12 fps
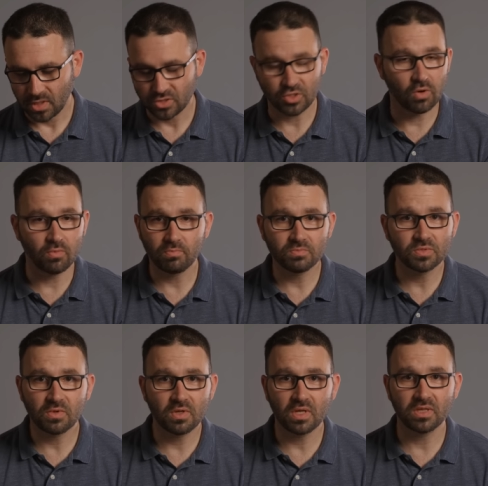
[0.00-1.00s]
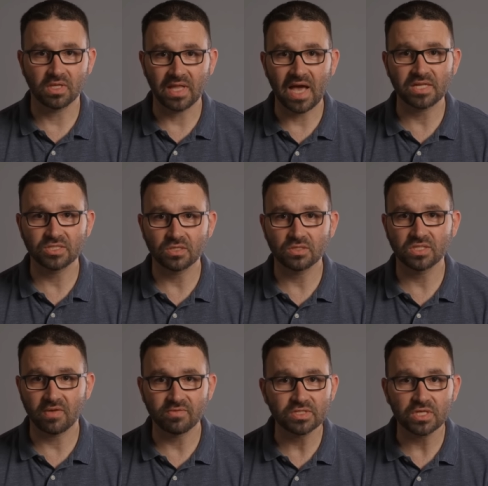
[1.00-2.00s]
So, in the last
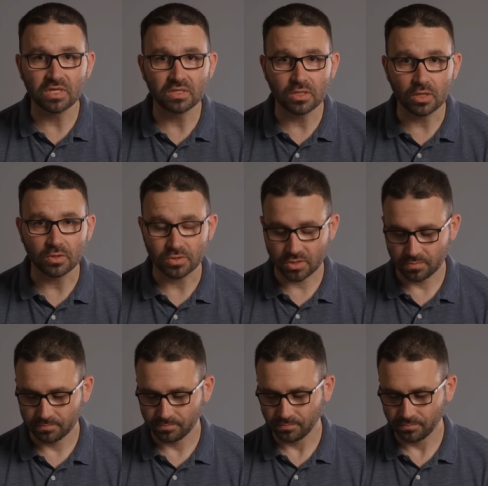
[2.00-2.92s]
17 years,